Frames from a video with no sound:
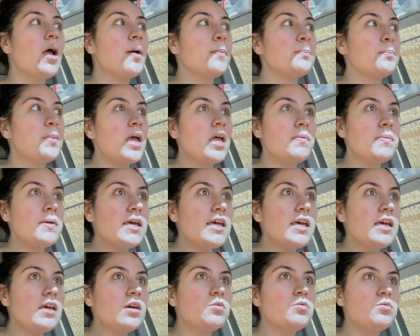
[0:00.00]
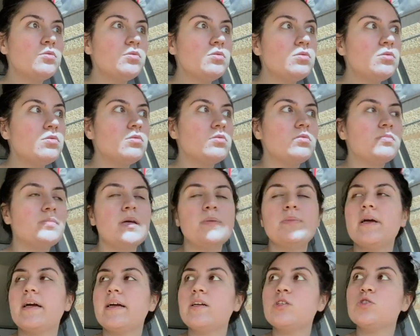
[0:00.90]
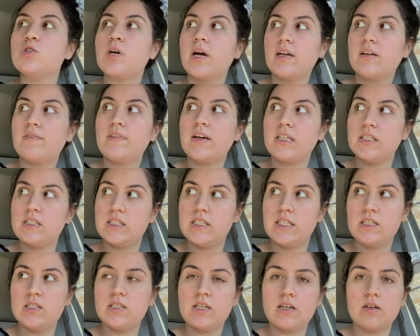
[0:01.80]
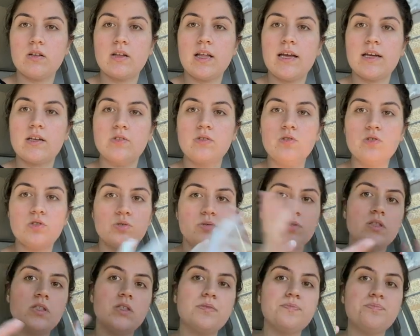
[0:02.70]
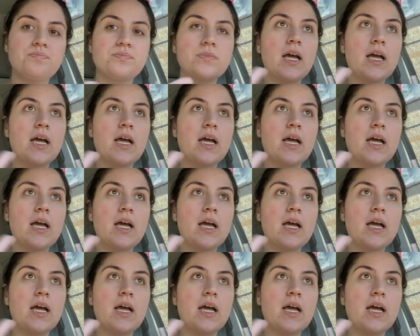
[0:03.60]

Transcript: Maybe, maybe I can try to find seats that are like neutral.